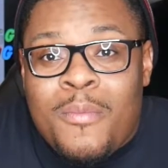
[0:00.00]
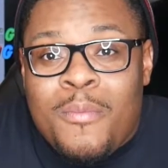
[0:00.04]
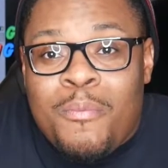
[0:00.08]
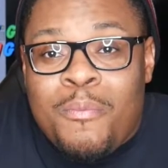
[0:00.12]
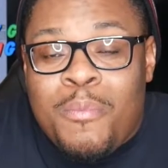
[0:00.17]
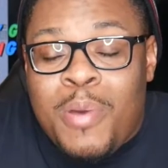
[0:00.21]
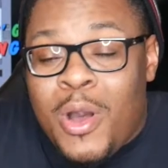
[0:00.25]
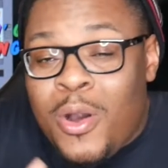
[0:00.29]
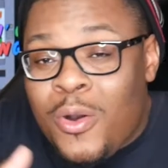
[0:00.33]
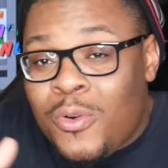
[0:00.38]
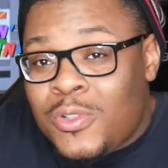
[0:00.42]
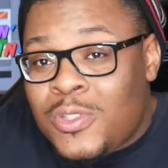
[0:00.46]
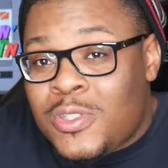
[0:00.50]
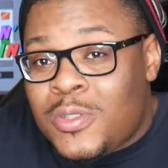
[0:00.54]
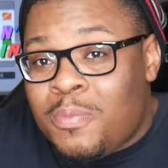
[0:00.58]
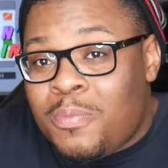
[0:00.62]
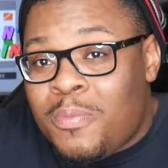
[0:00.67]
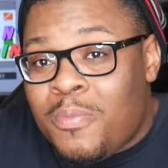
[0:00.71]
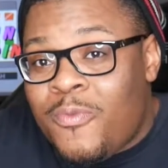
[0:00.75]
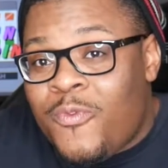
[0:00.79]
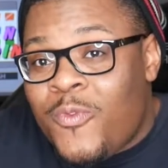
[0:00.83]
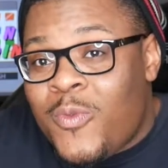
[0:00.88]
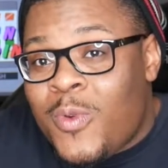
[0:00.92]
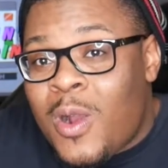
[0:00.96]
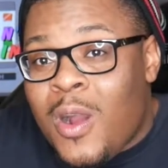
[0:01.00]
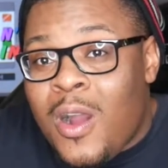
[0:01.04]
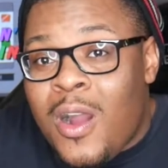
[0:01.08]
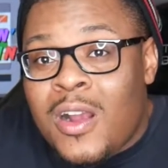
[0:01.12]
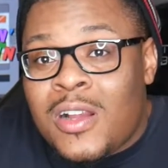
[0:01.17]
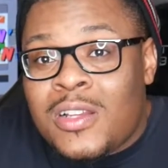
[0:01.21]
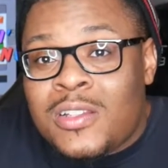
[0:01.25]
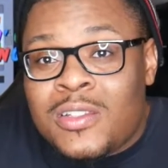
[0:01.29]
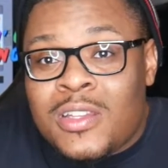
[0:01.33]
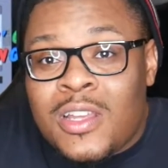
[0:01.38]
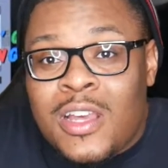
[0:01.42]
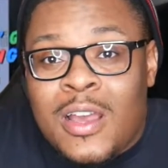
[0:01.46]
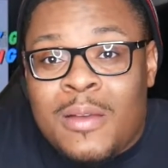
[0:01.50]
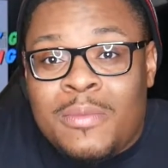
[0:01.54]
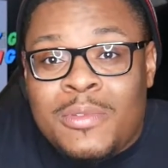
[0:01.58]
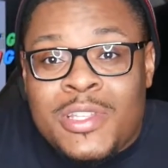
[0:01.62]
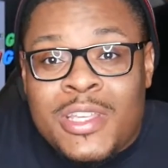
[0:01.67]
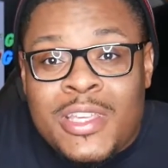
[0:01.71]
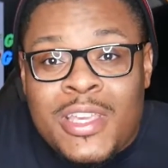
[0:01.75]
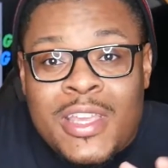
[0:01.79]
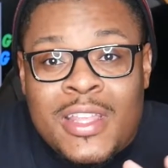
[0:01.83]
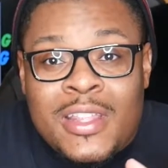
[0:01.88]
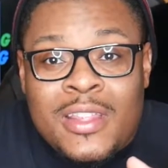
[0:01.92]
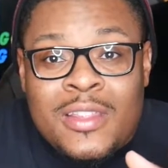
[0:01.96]
post cars up to
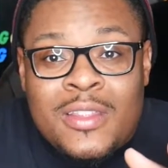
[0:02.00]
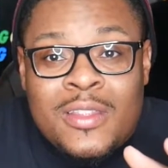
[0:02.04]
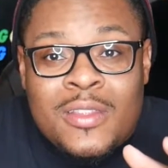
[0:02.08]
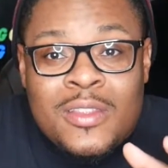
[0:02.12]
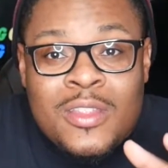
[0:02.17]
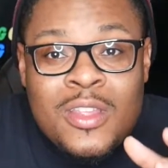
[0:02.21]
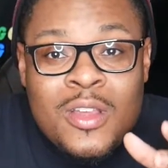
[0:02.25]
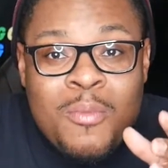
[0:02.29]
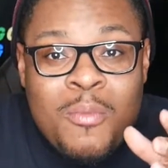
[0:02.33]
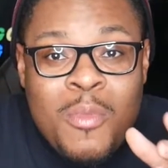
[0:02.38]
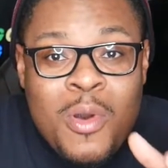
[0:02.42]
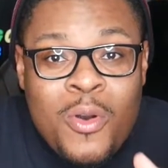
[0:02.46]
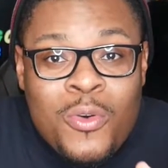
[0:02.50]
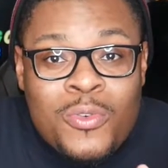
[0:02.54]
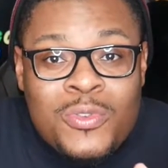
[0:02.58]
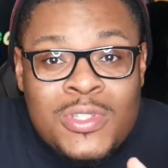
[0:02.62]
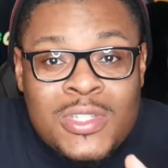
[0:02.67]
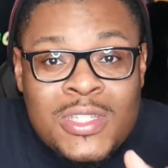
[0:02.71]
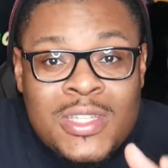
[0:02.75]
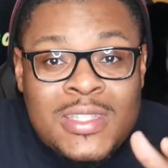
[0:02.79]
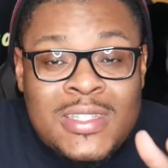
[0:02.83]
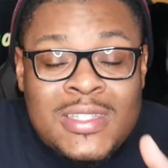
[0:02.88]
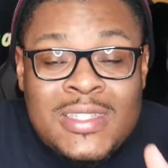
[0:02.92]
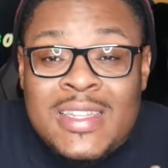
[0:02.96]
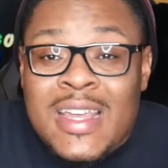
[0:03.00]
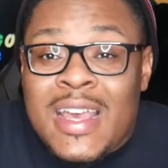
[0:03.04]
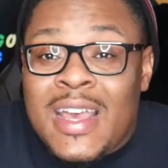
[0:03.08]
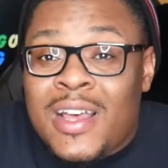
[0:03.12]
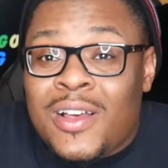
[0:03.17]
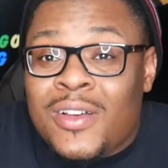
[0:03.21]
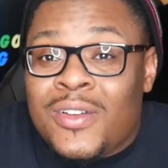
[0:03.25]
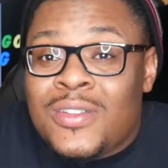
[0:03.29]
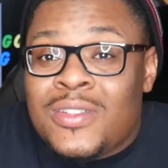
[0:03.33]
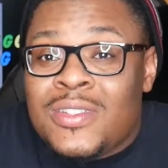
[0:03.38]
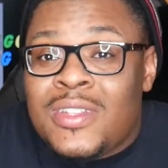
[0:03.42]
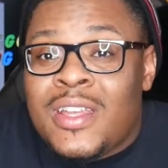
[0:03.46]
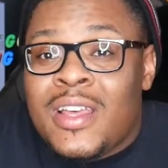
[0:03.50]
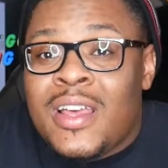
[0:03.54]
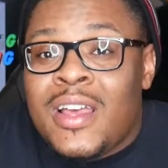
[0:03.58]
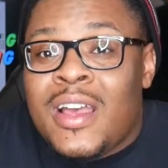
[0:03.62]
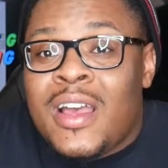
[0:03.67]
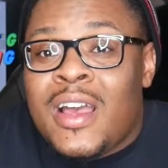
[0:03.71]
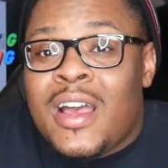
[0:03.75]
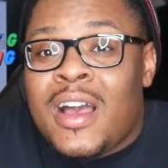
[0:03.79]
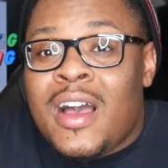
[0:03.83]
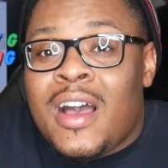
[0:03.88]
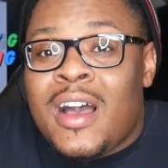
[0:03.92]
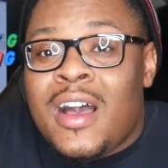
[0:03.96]
get the most sales,
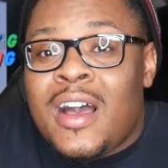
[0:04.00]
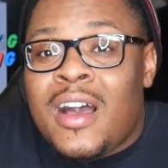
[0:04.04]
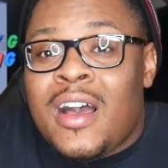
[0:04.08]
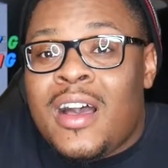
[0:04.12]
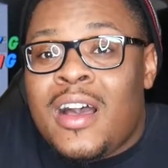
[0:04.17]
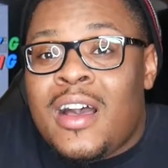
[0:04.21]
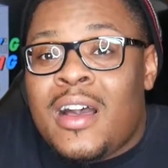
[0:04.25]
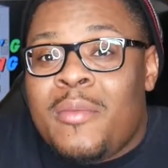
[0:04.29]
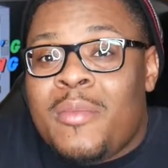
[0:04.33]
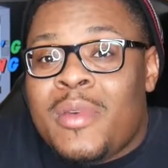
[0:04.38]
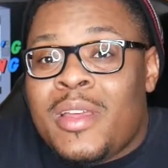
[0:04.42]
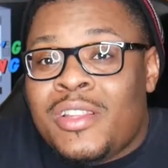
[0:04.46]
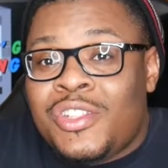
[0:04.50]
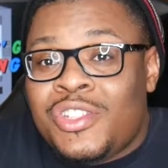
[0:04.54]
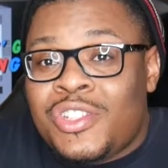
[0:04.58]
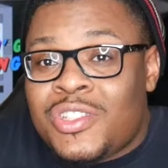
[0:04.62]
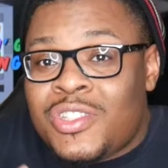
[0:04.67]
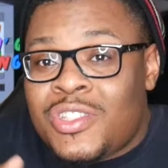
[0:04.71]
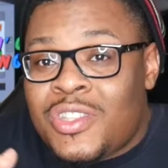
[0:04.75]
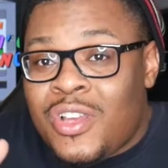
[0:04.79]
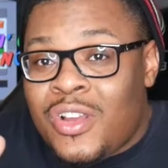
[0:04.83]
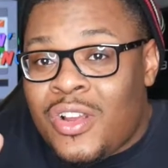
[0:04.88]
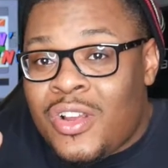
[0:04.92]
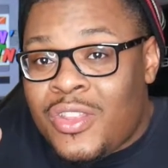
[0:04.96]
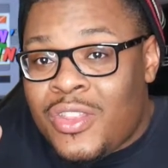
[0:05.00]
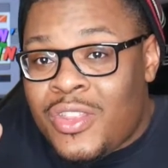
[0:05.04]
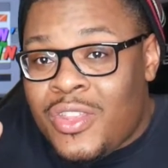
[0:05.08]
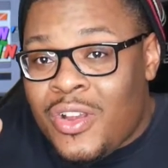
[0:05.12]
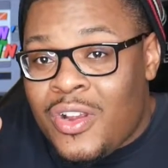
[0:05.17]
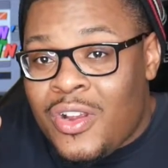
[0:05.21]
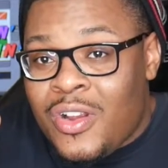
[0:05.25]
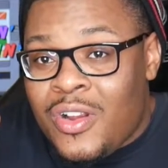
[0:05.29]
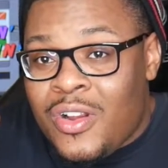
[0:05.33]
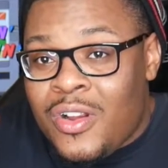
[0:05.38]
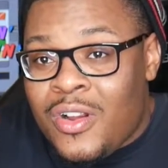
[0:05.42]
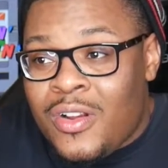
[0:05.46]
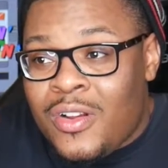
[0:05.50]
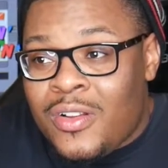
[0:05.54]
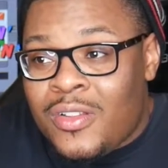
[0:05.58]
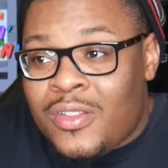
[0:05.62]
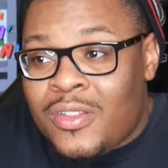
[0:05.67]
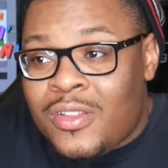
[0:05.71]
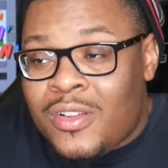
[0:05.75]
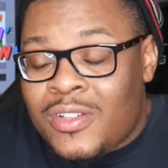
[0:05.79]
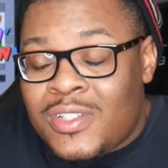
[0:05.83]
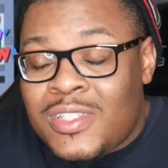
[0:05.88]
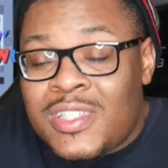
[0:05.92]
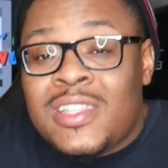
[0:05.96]
and just their
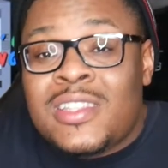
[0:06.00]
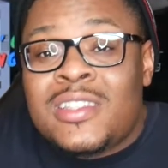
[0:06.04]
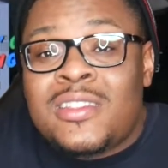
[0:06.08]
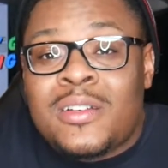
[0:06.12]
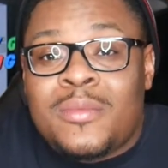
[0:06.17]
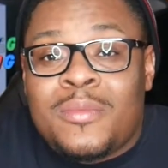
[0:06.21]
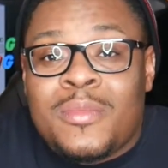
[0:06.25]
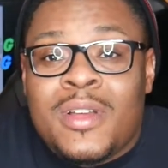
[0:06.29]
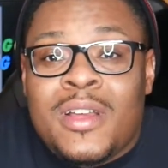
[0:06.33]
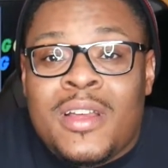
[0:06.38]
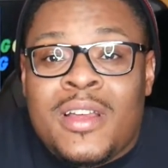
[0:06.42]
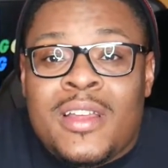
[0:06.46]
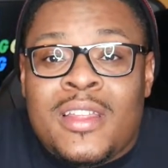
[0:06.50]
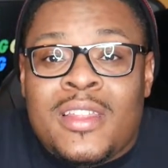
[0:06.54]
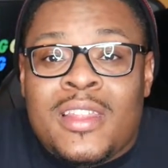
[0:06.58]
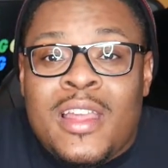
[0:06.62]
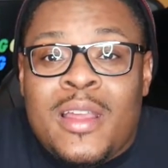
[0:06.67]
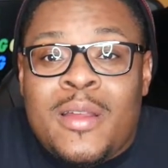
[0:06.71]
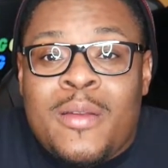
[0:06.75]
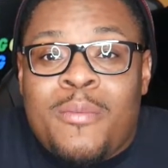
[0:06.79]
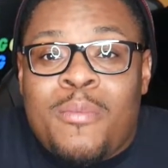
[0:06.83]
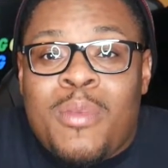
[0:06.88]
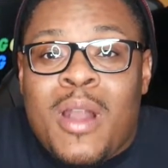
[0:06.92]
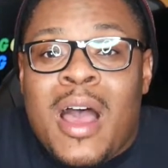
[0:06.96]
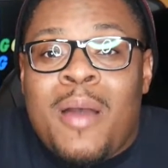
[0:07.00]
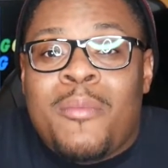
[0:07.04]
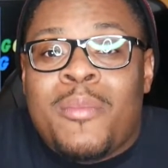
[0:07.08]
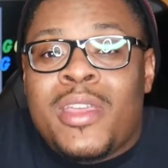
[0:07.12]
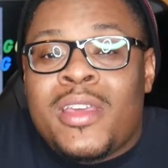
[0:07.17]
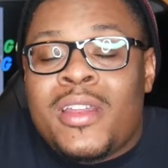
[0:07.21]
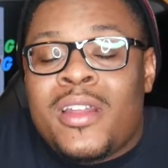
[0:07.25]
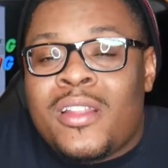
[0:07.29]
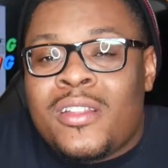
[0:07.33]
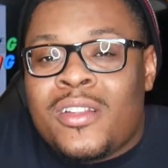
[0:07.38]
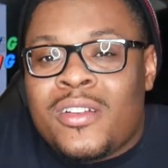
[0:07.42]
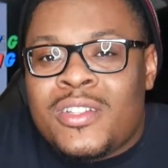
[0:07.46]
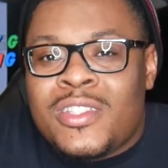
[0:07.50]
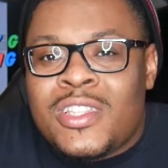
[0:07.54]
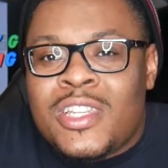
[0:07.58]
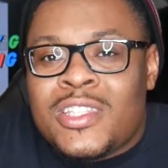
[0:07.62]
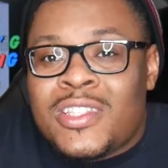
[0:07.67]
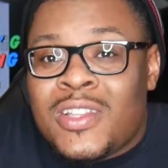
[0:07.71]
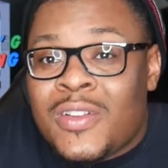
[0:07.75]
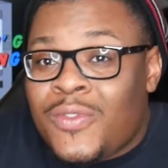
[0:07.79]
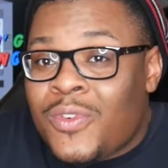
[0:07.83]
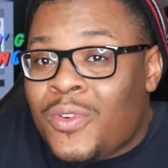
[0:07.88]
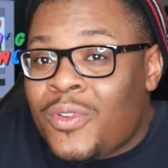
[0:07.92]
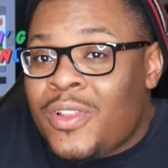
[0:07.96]
system. They brought me in on their
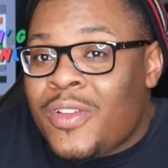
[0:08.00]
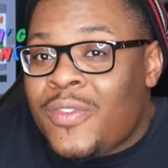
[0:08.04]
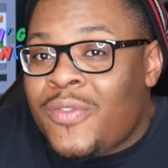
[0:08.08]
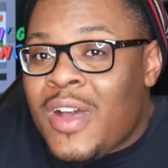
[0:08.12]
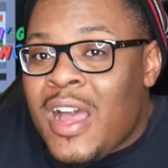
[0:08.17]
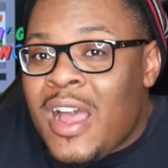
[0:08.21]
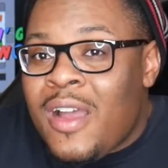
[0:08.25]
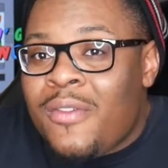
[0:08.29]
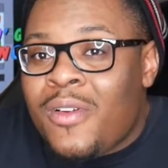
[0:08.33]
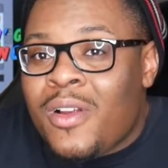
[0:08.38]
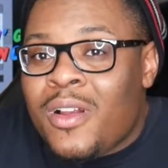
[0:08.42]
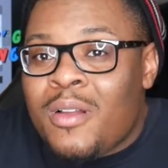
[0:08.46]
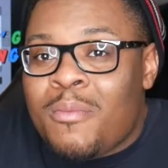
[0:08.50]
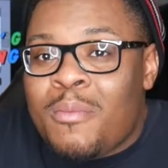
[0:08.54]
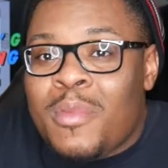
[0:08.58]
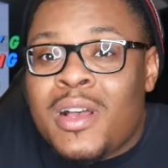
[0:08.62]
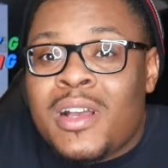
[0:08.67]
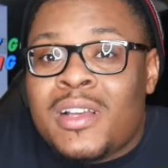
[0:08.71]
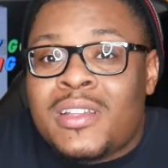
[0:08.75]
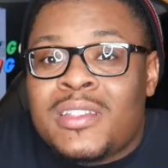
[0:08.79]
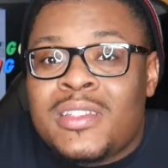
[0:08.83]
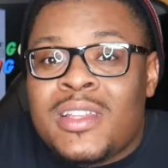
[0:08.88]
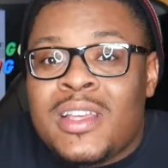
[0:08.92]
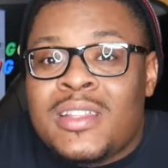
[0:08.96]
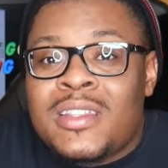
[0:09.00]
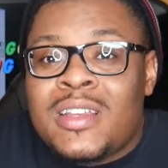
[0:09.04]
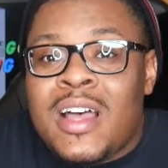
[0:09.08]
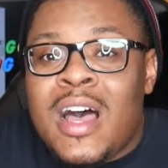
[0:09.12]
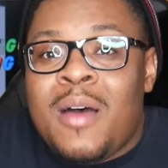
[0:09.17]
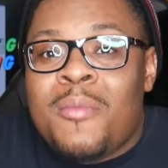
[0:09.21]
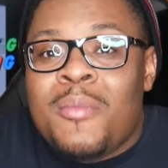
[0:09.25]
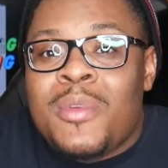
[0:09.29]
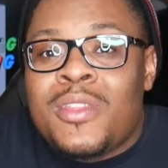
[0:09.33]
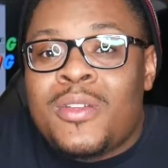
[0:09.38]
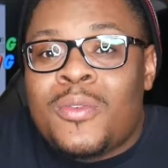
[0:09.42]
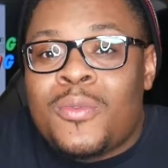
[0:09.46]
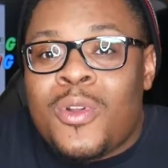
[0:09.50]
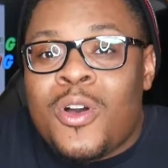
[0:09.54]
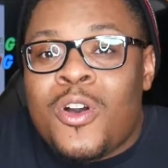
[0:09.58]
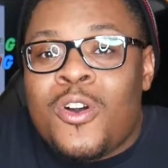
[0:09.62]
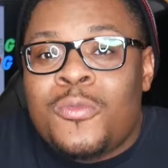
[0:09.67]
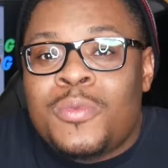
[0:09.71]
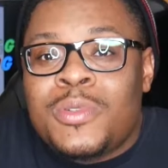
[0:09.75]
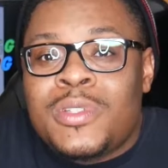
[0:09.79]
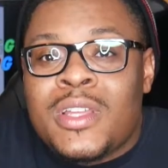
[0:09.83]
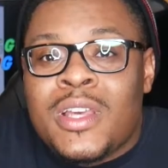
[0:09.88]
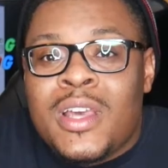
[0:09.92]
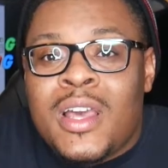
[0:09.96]
system for only $500, and they taught me the
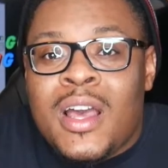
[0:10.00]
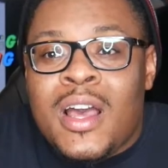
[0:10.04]
ropes.